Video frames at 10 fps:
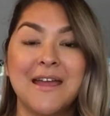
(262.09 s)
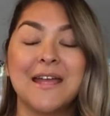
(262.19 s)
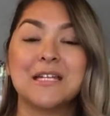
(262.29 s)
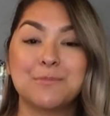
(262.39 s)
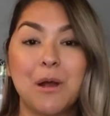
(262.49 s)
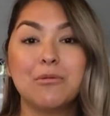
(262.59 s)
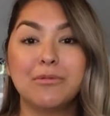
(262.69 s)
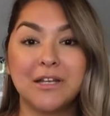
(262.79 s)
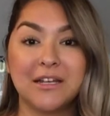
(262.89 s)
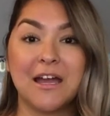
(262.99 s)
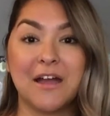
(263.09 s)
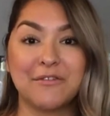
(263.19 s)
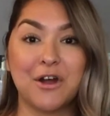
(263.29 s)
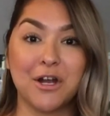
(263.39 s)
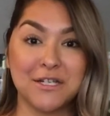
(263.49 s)
it's probably going to have a
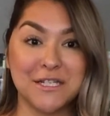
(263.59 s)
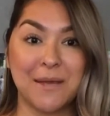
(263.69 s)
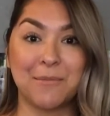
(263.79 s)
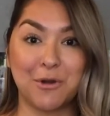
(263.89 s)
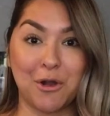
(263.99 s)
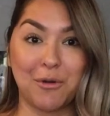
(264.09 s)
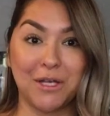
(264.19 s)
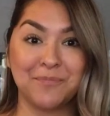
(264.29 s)
hard time growing.